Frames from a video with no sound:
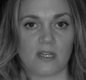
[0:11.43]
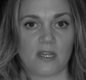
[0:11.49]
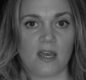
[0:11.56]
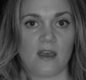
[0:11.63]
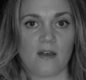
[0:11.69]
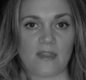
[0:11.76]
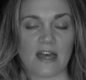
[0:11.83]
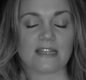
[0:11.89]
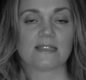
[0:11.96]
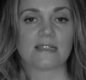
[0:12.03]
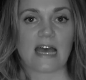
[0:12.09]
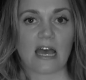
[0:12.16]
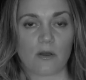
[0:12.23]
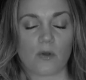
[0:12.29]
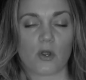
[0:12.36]
but that's
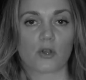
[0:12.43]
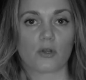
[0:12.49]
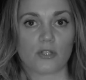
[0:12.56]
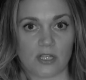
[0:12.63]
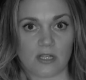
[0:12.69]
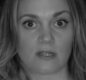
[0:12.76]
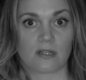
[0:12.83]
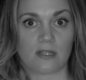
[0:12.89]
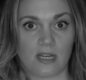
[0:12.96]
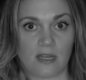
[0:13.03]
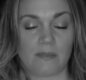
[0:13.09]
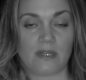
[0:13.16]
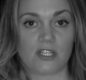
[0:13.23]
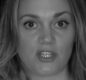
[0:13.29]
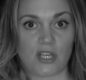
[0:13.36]
how urgent
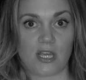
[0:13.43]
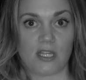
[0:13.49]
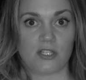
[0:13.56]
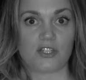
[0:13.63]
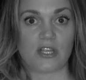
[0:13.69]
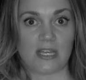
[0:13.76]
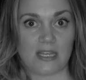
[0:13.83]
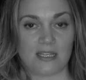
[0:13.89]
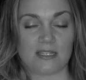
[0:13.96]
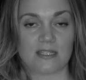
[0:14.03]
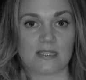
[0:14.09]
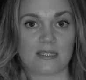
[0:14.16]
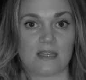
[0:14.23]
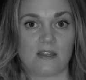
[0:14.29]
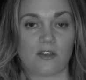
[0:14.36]
climate change
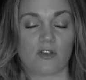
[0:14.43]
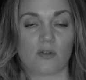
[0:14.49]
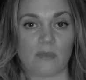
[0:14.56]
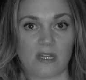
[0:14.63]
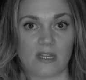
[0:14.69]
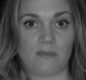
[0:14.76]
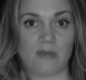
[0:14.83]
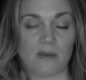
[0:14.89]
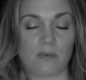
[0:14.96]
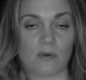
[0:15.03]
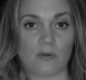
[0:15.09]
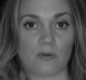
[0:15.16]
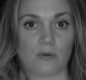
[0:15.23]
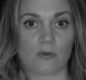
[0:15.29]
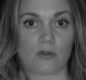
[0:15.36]
is. And there are many people
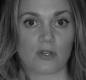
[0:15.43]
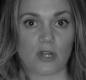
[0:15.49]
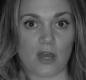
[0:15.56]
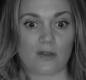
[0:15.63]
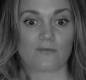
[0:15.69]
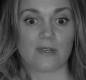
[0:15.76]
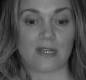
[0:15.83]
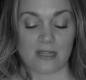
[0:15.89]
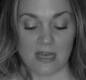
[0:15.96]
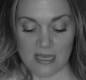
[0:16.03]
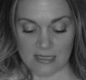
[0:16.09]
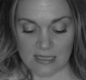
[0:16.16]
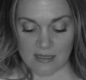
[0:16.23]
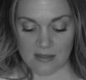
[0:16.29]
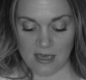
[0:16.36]
who are not
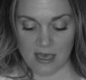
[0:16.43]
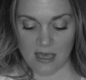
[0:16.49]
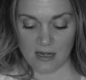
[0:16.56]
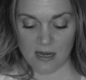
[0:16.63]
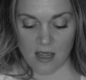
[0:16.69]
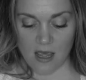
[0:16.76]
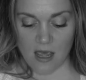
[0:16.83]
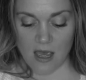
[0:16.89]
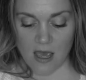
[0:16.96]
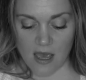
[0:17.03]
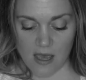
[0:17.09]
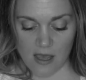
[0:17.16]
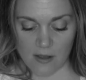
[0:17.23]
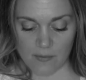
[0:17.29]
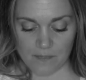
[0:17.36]
realizing that.
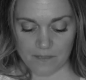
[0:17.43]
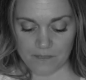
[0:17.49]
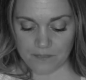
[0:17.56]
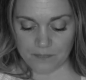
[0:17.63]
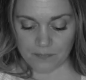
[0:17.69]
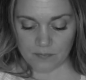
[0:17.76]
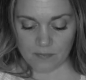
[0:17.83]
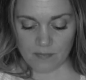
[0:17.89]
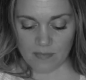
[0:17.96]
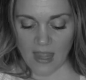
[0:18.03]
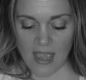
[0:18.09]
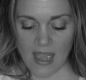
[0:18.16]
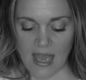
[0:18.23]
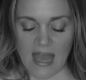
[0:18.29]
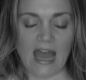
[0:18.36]
Um,
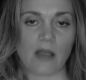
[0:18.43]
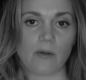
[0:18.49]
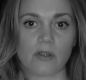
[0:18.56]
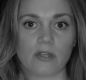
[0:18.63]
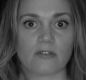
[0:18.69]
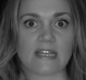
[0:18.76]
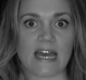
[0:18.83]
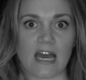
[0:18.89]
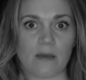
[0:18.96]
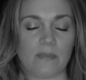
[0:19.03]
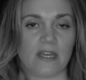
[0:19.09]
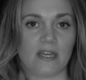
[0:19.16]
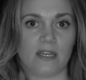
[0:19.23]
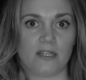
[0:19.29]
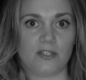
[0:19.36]
how are you
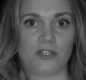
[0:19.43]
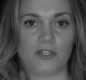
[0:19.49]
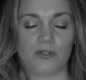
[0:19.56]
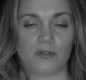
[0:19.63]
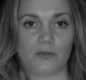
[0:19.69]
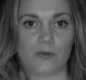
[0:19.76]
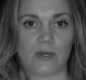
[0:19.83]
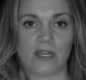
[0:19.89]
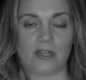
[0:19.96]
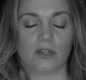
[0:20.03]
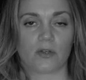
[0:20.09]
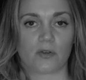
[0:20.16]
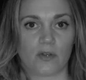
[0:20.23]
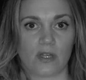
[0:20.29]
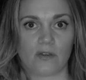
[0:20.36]
tapping into and
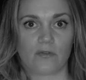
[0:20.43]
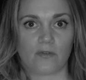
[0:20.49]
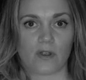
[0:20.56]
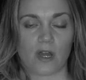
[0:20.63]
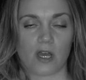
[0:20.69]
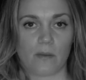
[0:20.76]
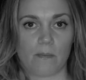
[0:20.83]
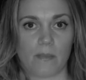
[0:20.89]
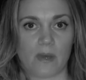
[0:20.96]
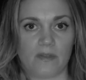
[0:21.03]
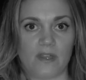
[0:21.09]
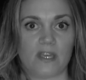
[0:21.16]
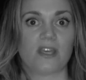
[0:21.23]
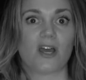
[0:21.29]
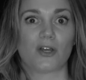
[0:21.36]
learning from
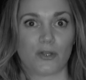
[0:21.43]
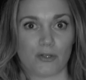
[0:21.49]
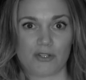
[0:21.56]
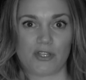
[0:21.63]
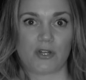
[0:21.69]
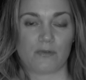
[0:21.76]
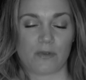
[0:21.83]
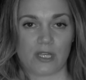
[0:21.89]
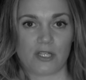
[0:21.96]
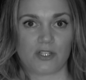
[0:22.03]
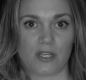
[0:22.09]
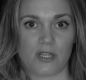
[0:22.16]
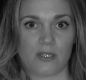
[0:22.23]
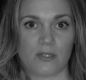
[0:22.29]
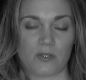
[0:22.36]
the younger
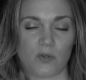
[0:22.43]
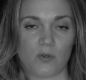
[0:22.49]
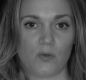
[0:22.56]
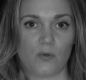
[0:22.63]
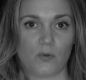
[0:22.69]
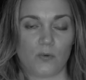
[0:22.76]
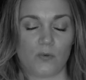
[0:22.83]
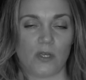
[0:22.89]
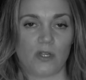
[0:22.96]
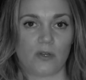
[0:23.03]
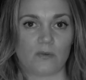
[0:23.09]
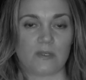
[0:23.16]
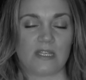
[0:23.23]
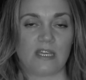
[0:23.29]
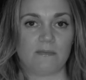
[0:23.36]
generations who,
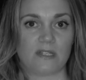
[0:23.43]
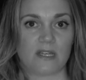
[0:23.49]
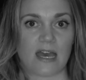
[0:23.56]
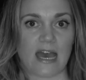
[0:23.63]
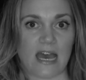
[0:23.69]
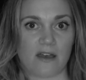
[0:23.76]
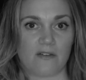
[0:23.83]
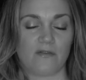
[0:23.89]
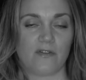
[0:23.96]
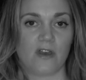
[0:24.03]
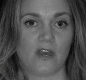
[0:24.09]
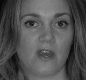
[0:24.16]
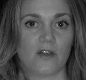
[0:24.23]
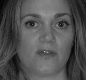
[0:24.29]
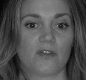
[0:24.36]
seem to have
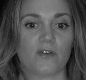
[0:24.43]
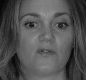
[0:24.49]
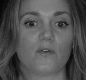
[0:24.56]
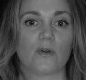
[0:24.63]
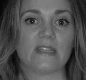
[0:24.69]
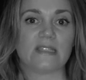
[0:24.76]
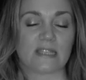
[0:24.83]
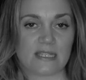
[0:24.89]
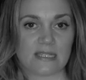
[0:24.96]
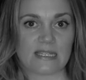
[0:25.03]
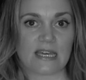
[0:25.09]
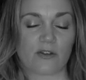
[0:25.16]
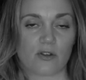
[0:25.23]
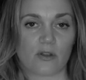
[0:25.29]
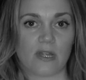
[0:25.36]
the voices
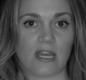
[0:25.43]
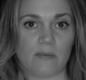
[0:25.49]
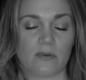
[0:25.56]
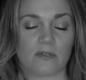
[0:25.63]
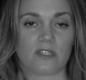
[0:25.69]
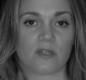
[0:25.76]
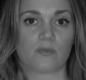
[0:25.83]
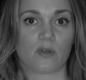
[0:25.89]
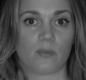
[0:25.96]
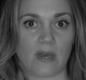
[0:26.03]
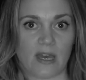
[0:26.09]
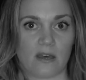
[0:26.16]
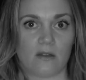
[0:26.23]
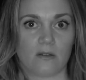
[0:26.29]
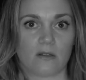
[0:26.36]
that are able to
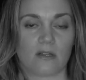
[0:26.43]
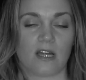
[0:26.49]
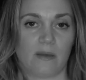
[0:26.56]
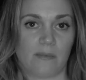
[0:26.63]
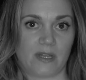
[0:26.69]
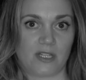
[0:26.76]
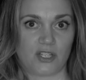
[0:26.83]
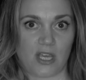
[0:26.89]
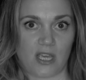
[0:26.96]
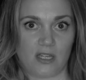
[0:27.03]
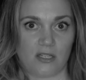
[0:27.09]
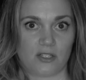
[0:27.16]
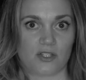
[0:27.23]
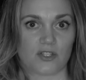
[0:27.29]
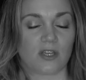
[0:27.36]
propel climate
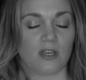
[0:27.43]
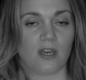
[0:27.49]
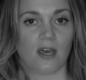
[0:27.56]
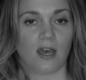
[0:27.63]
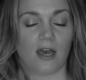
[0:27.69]
change